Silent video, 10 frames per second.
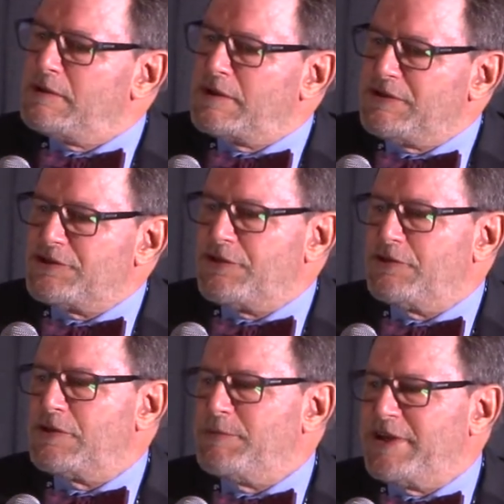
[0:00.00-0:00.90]

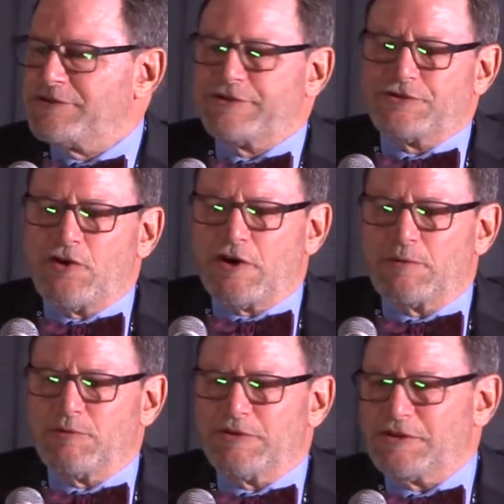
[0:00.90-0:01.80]
considered to be as
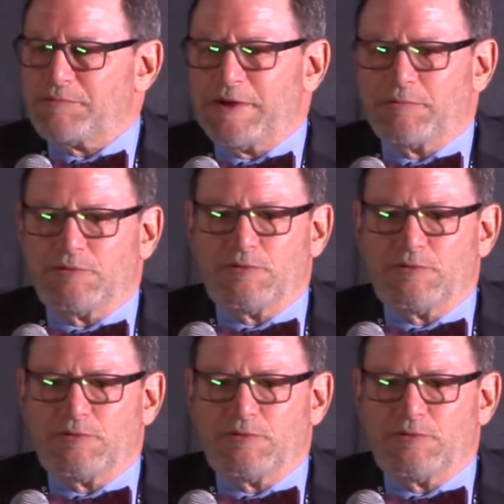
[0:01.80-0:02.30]
desirable as people